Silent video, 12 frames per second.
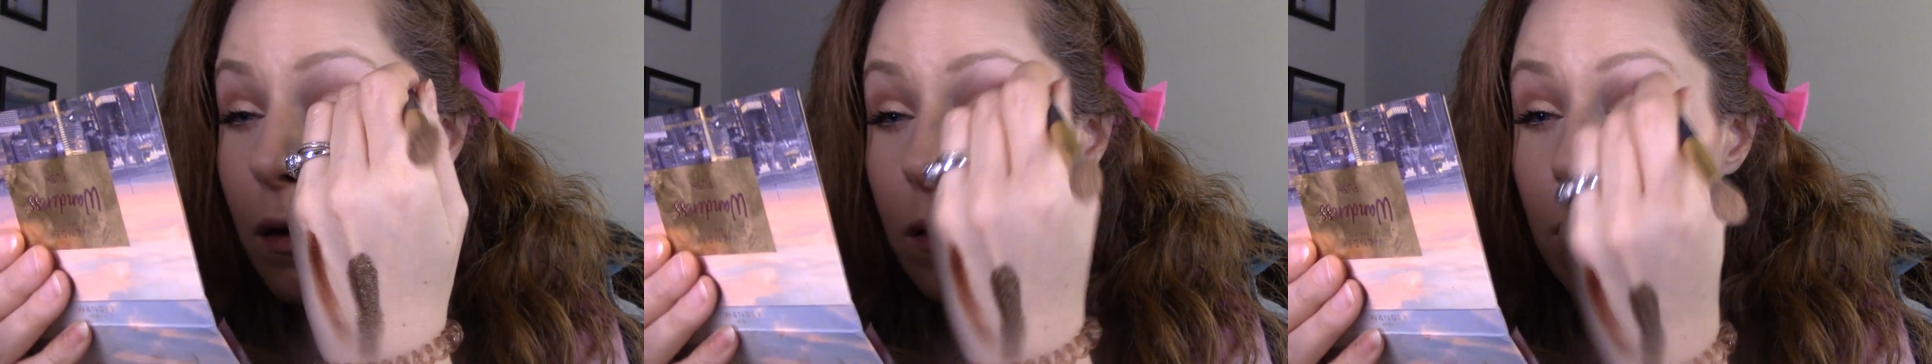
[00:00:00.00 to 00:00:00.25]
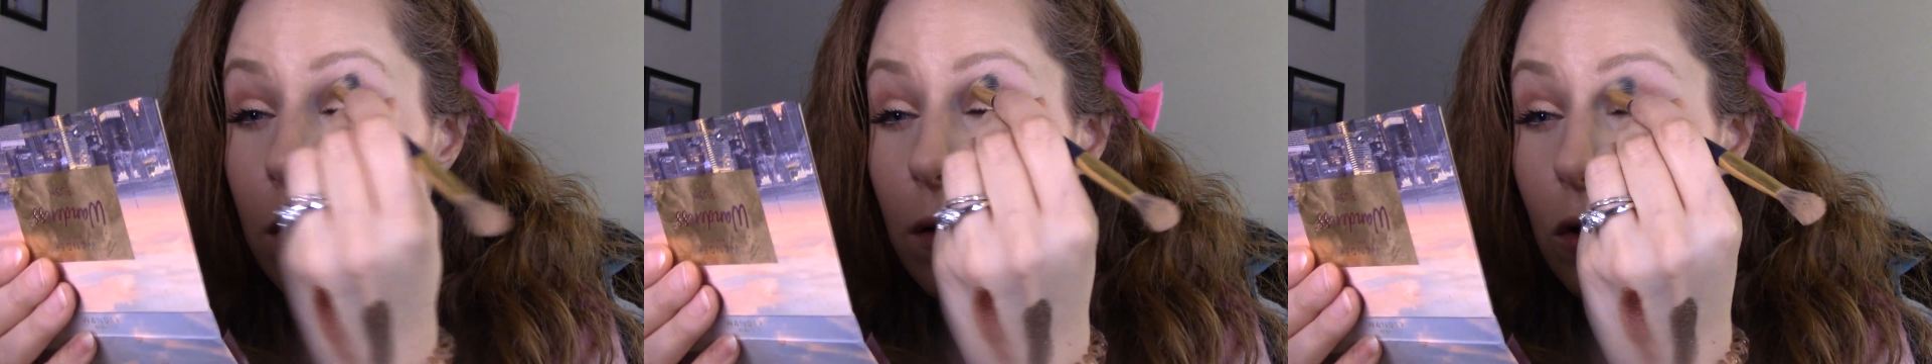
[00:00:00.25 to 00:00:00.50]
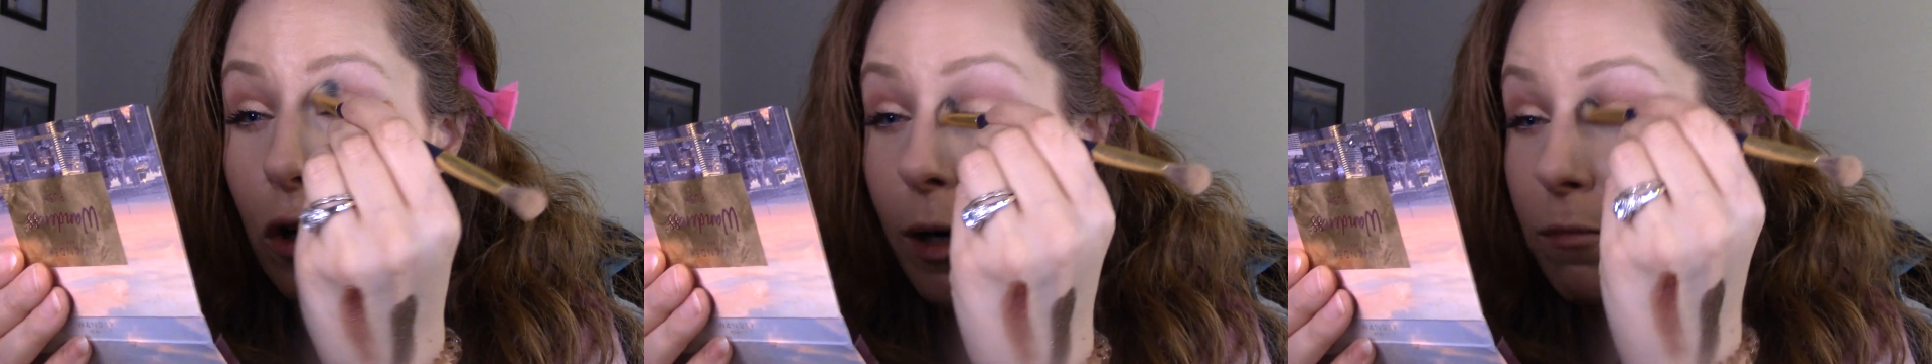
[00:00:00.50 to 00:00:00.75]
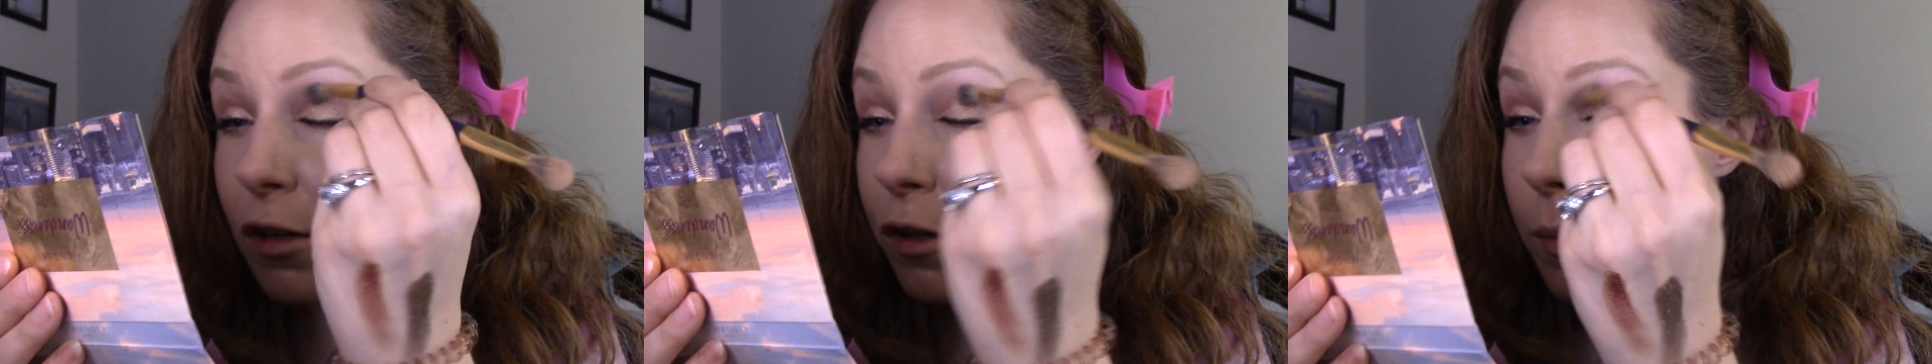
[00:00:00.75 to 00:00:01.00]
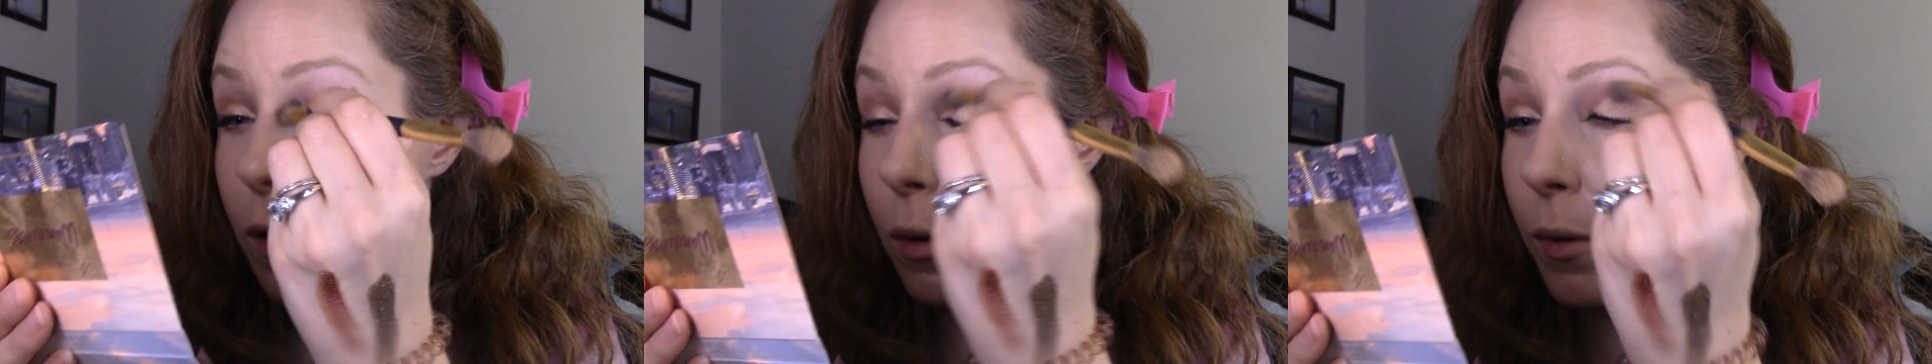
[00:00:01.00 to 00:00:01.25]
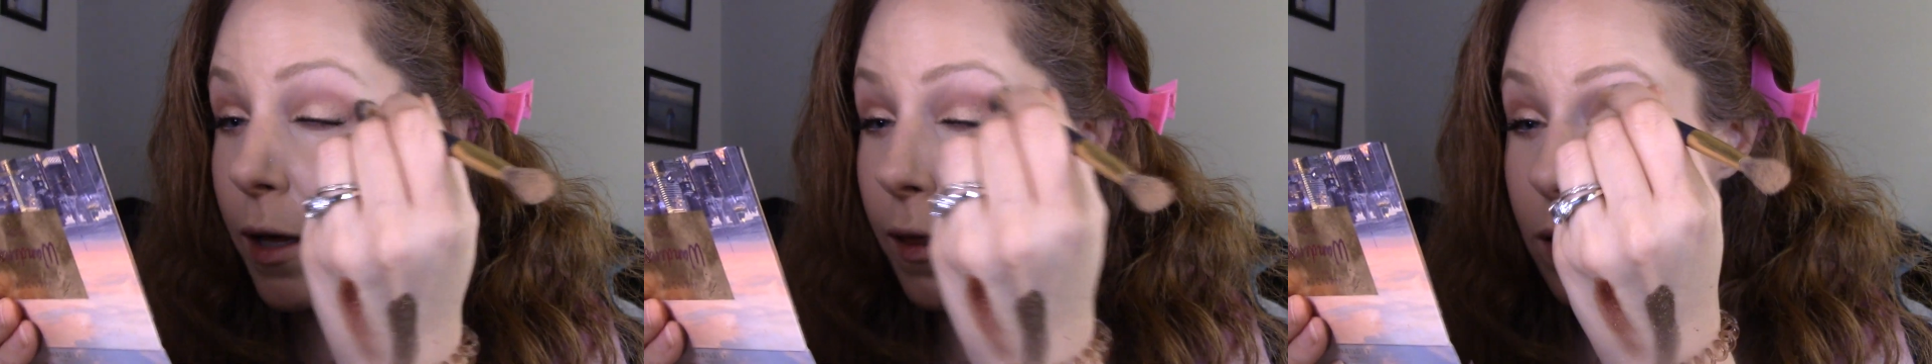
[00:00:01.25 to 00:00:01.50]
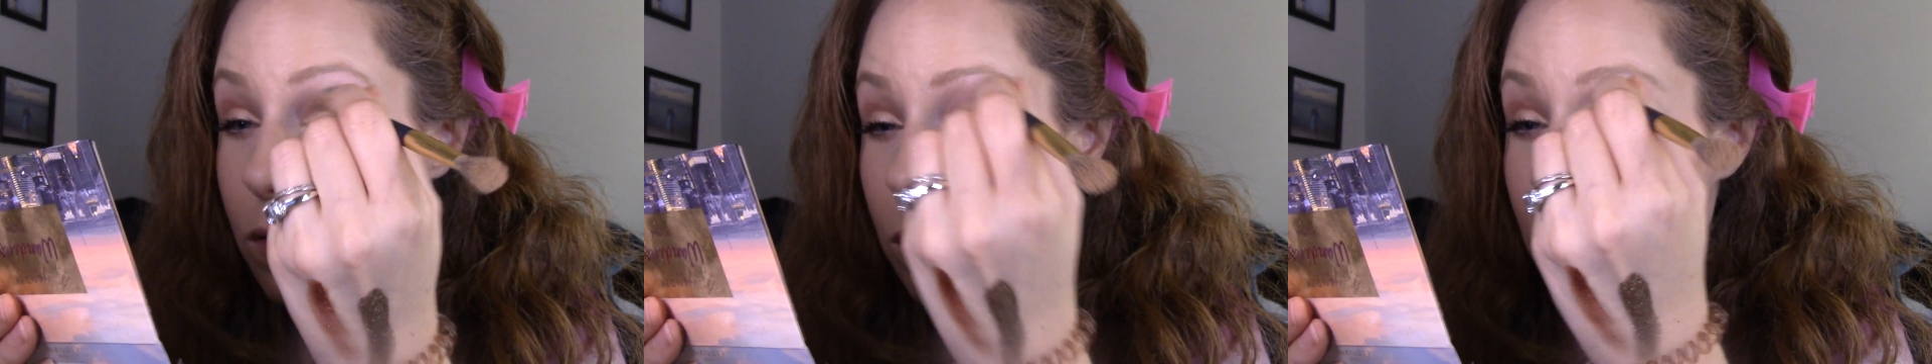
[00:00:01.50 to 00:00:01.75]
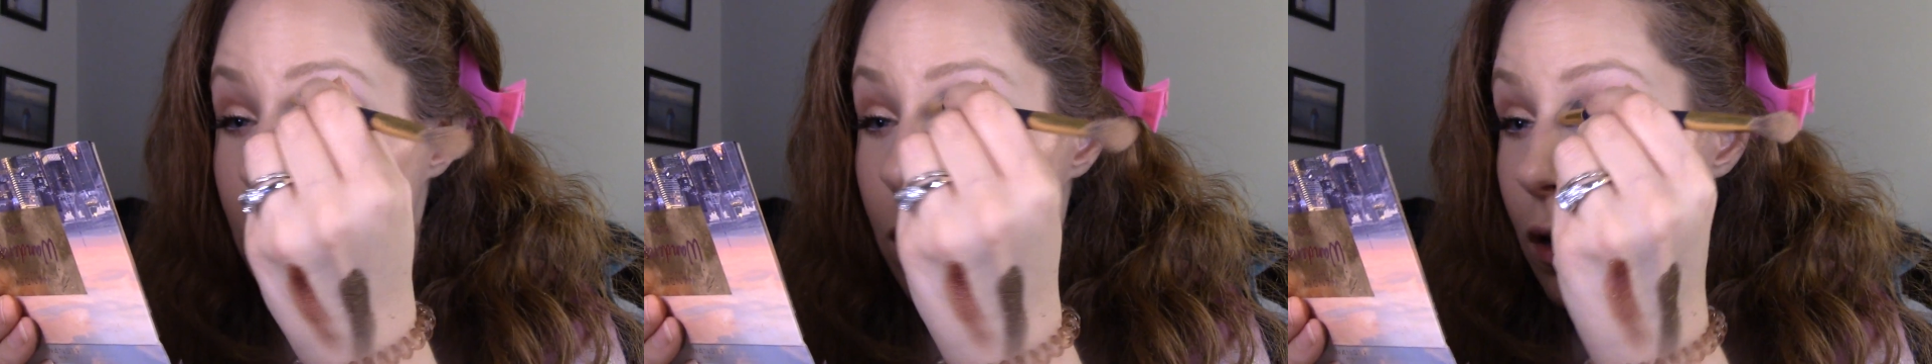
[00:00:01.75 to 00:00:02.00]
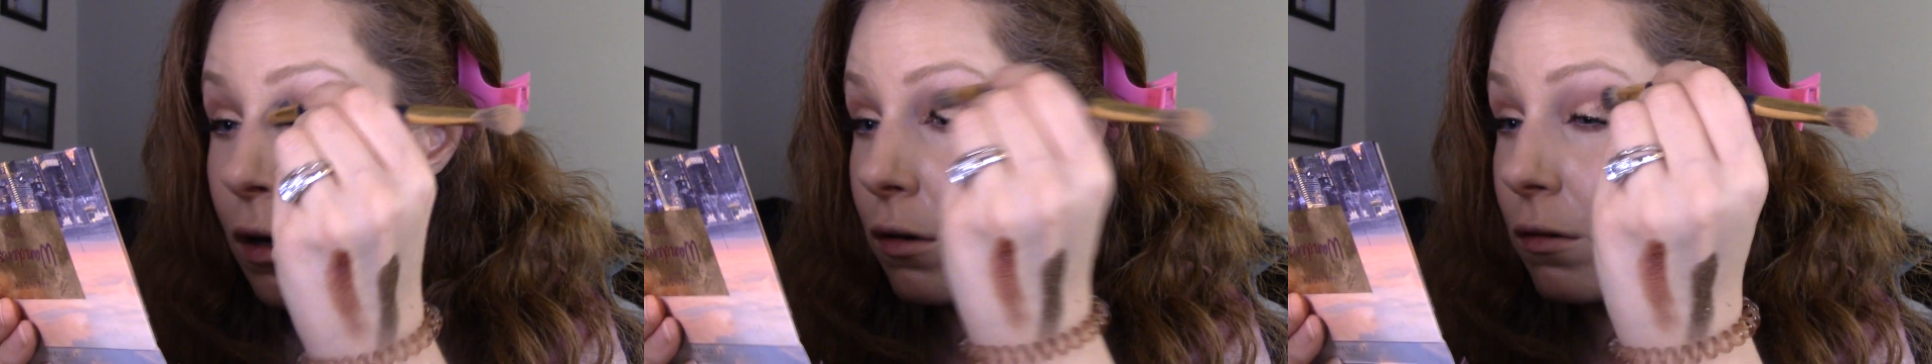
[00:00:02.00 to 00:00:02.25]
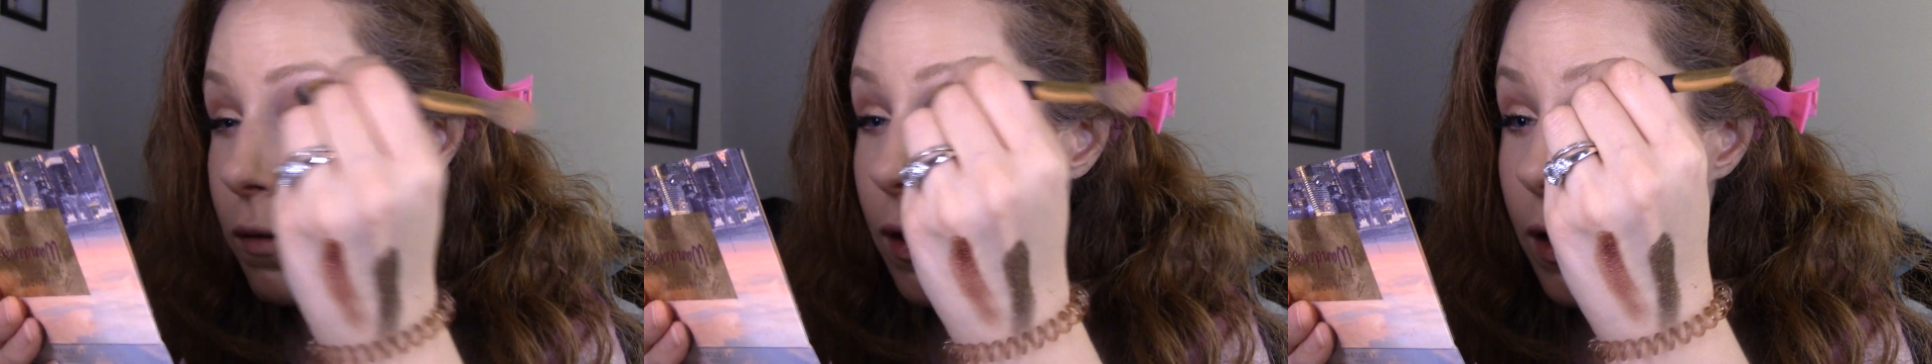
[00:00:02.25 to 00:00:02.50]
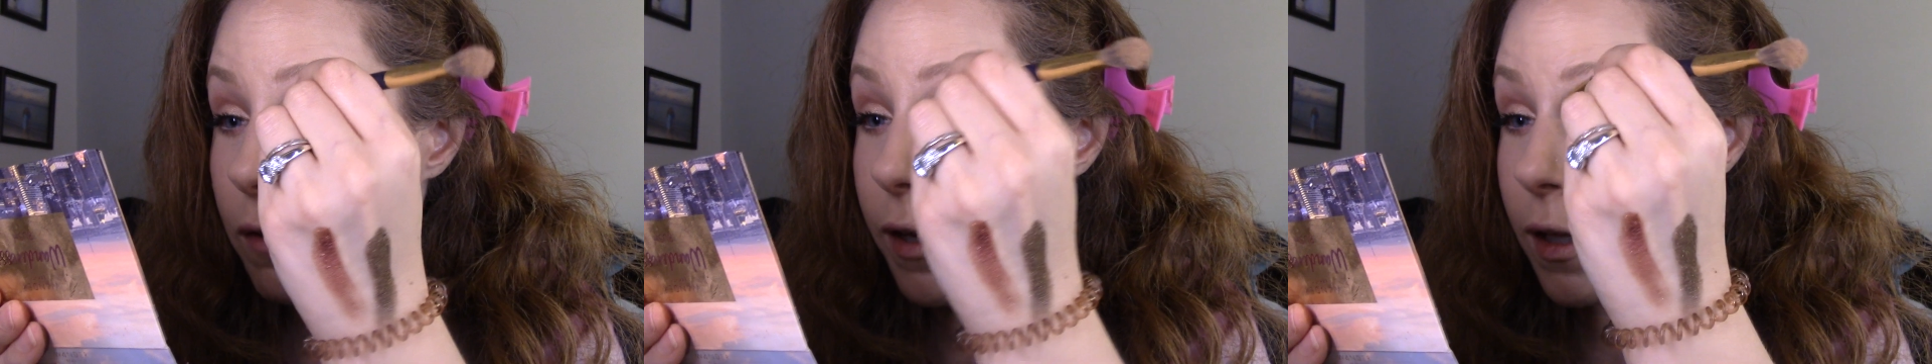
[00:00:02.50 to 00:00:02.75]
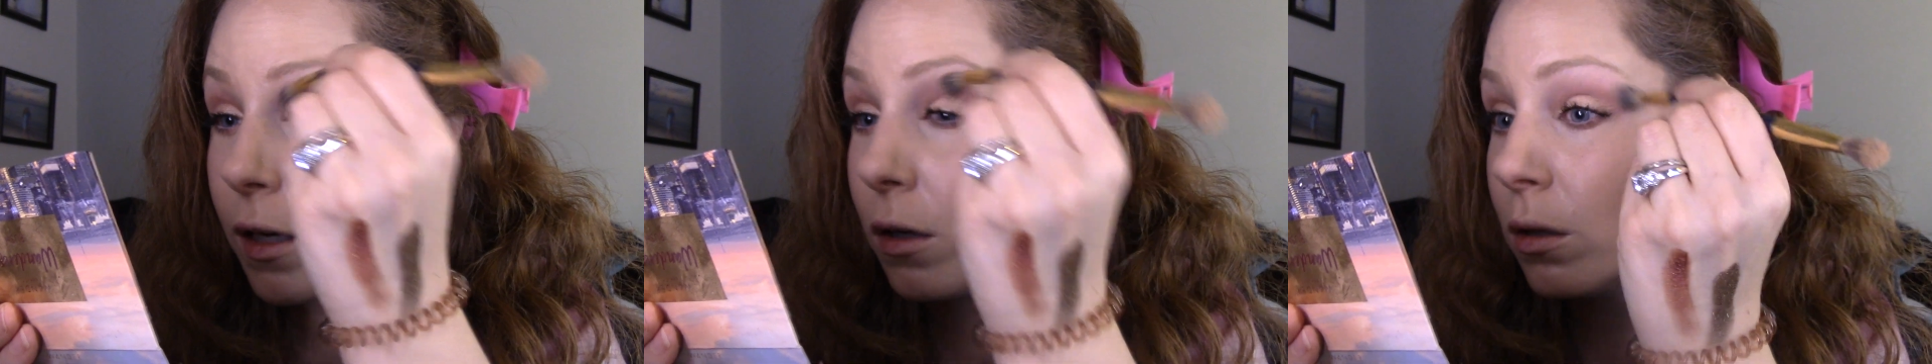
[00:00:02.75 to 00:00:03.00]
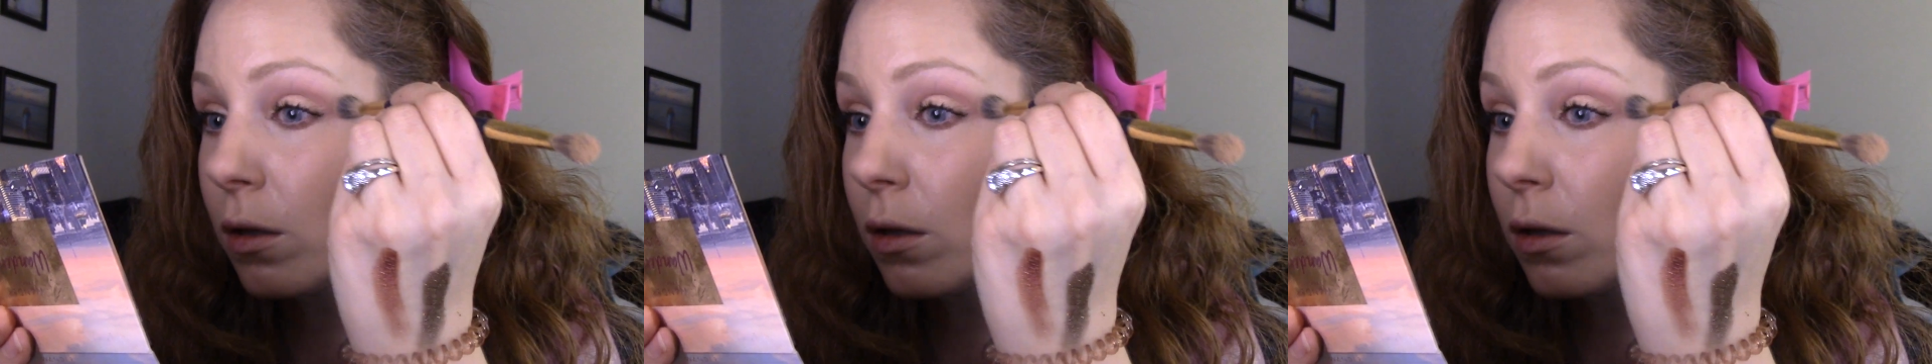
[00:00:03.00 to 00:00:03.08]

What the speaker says: This is a Tarte brush, by the way. That's really, really old.